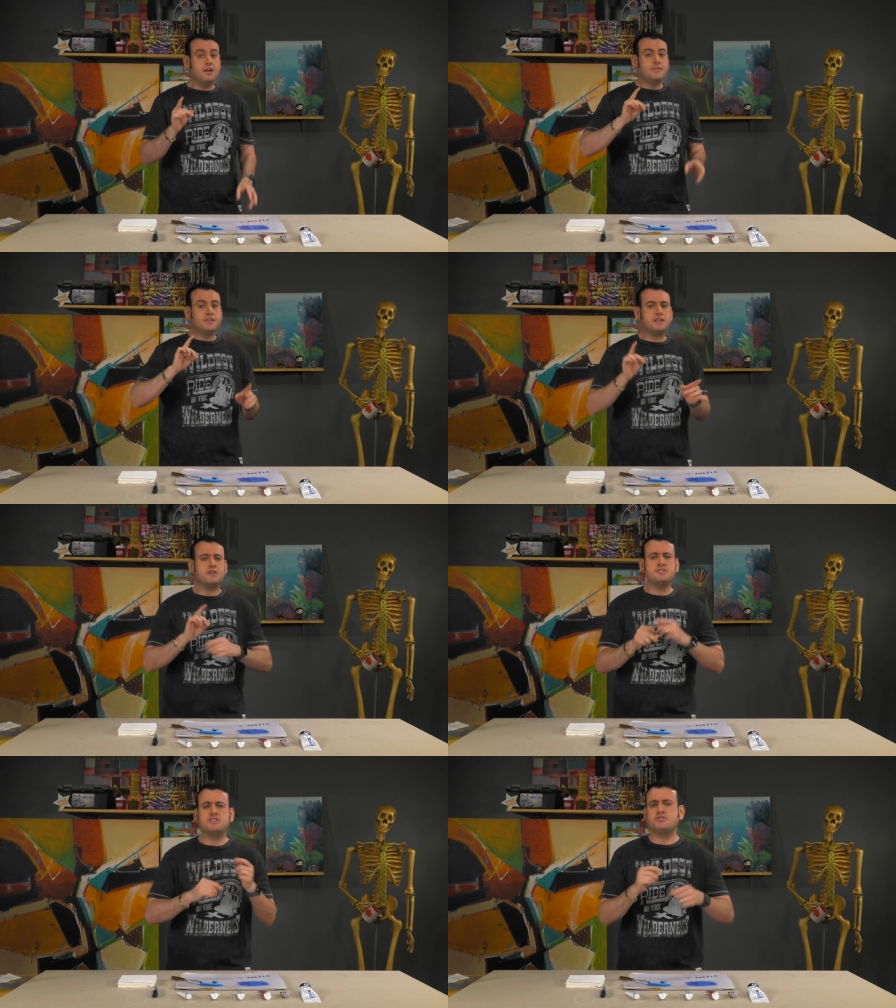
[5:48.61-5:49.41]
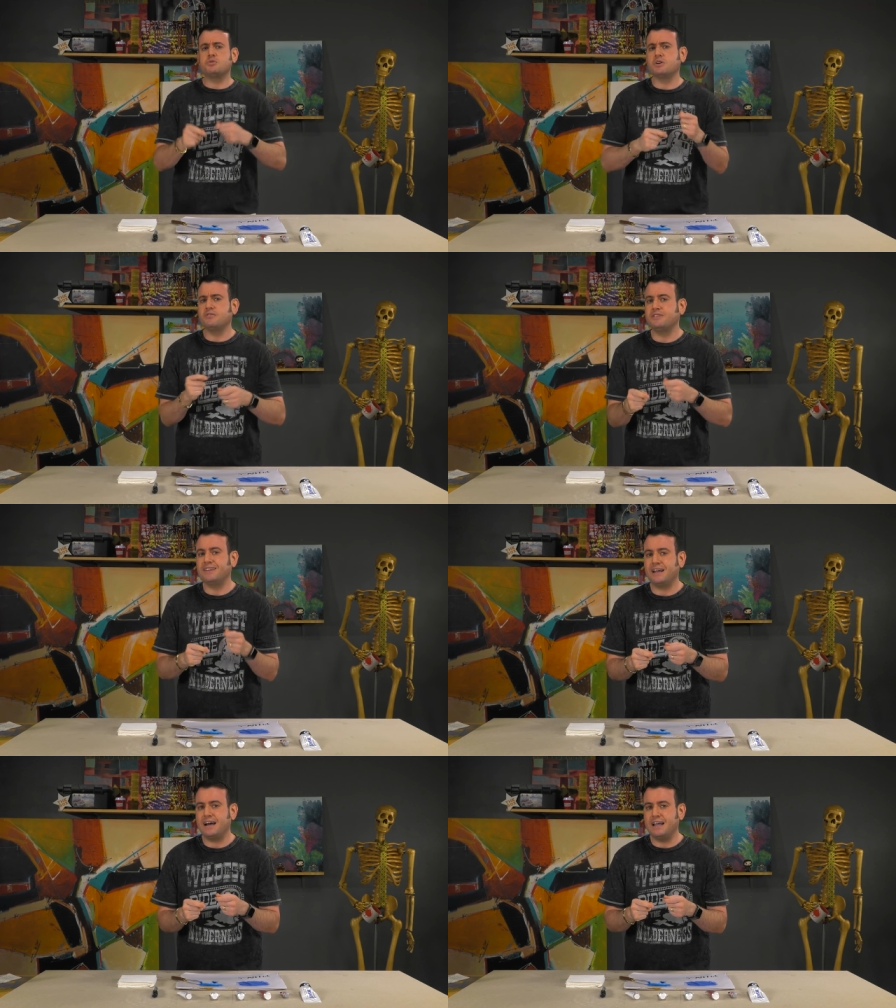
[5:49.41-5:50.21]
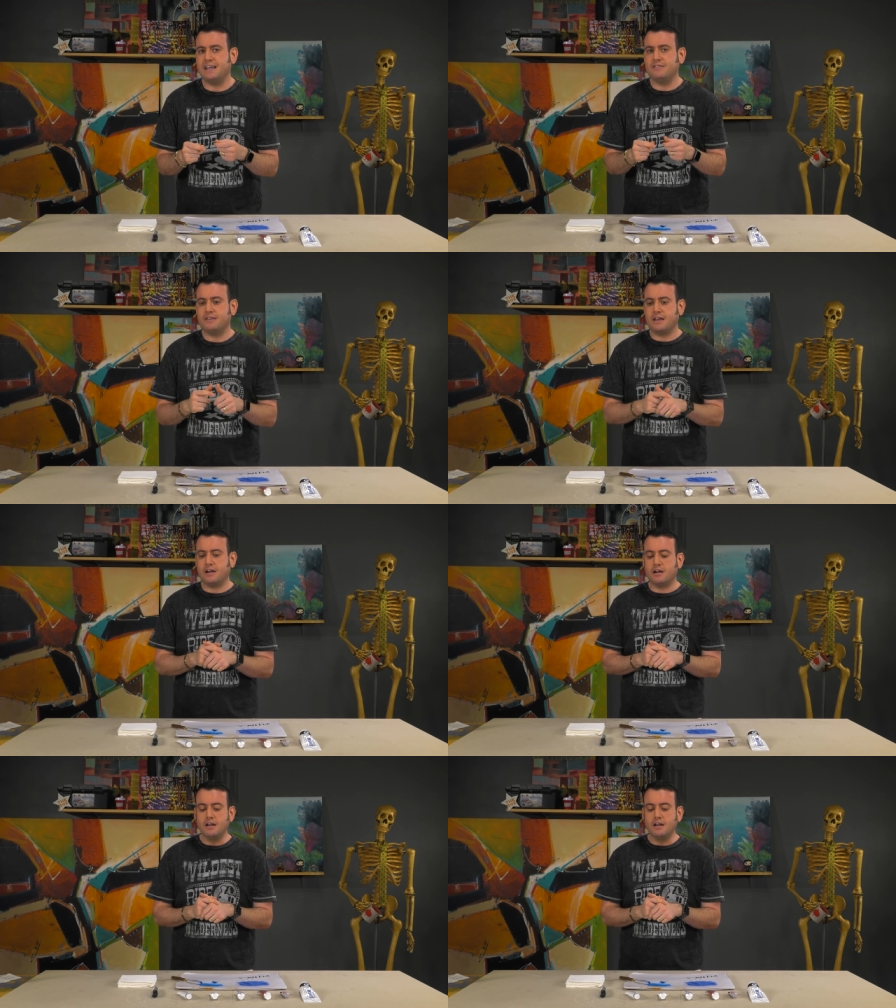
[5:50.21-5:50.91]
that there is this sort of lie in there.